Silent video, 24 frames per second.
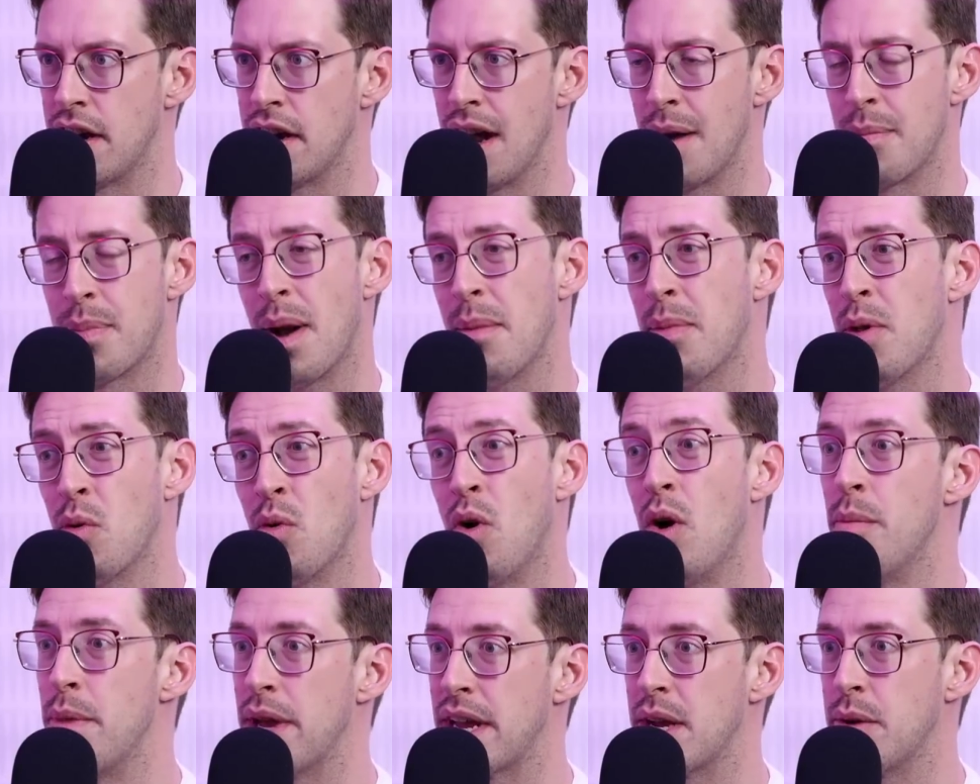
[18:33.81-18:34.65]
there. I probably
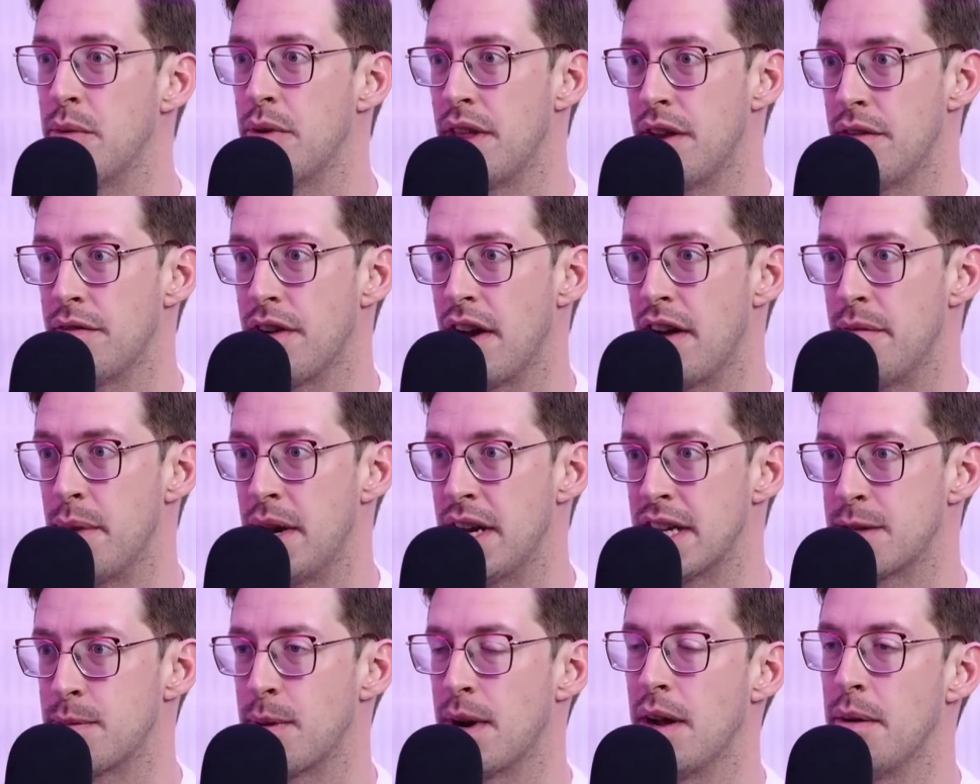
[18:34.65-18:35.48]
won't make it within 5
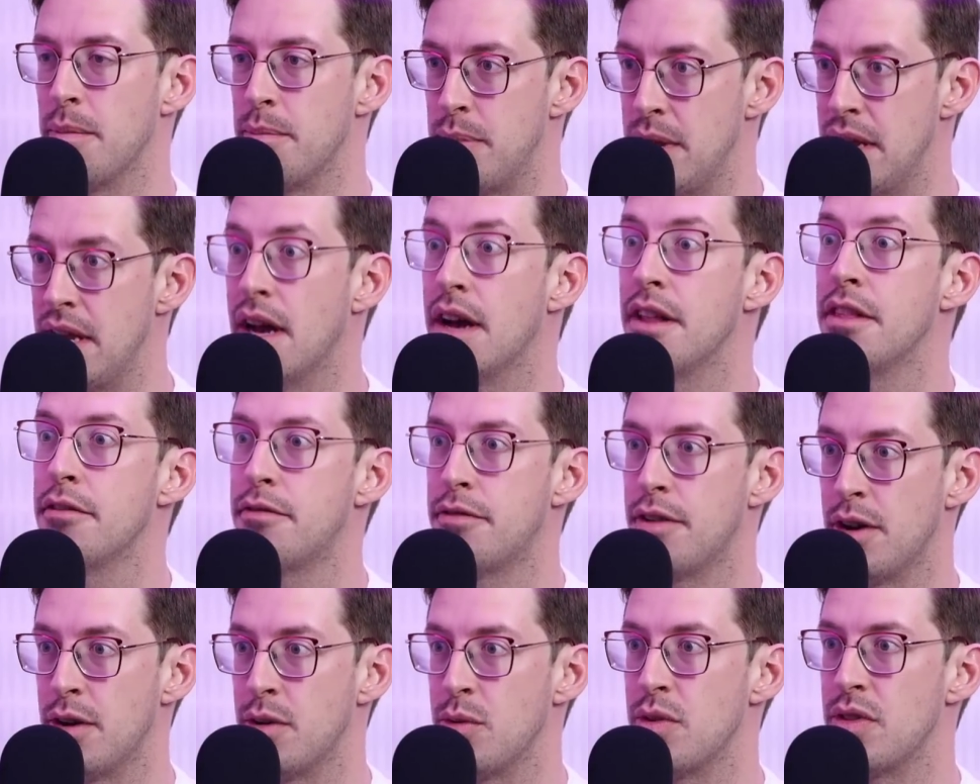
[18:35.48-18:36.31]
minutes, but I'll be on
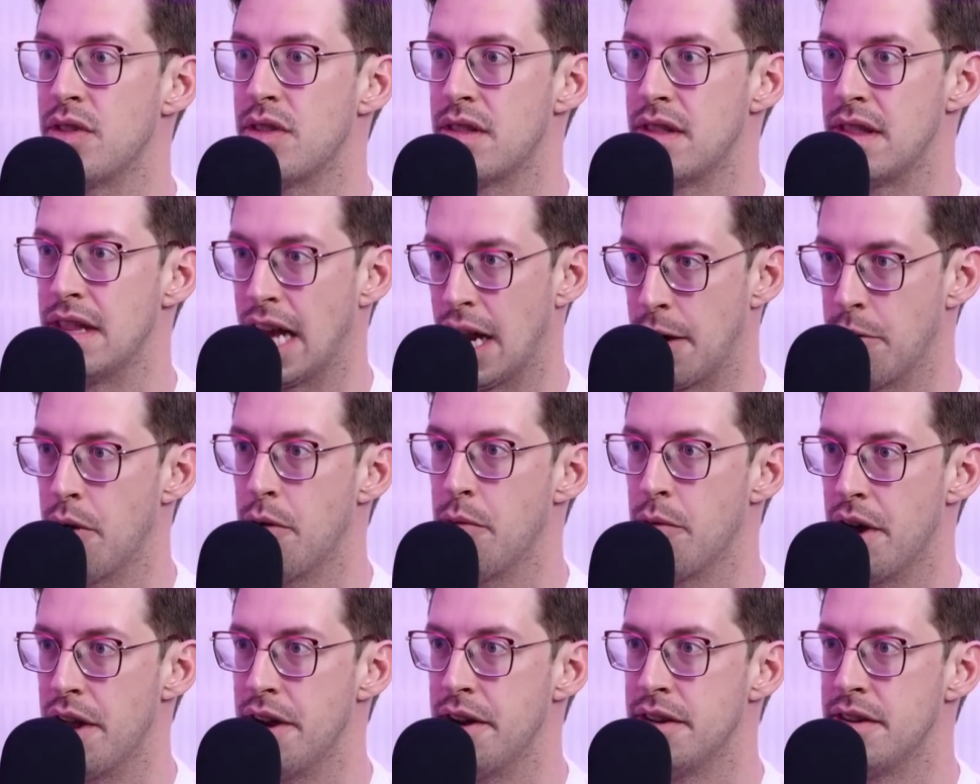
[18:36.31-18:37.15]
the phone with
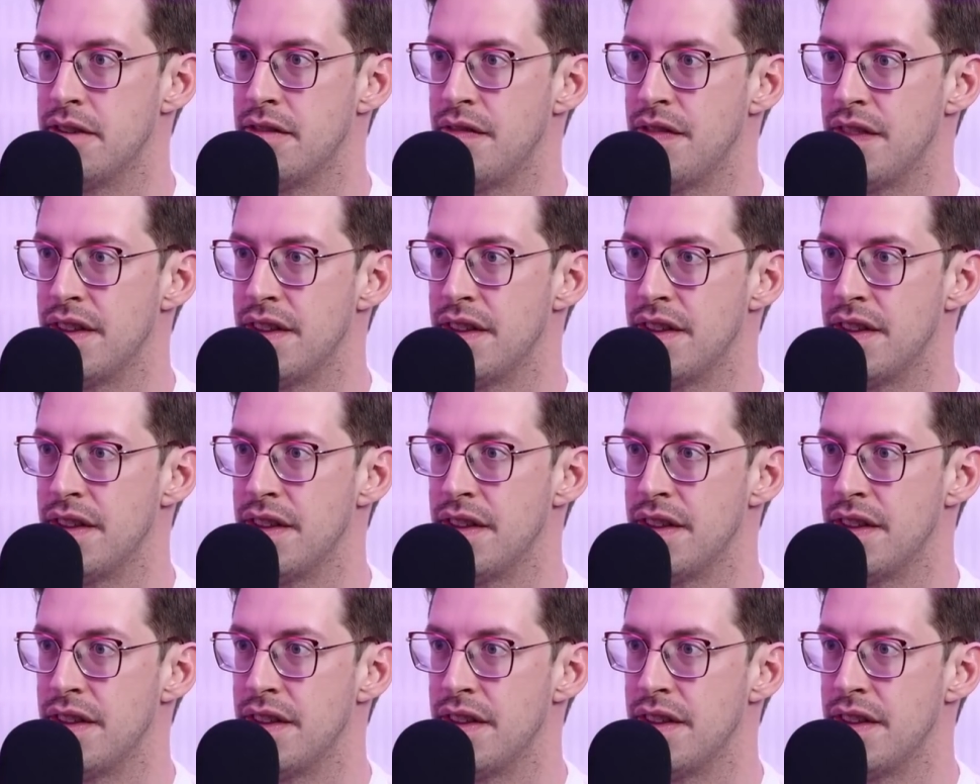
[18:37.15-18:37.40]
911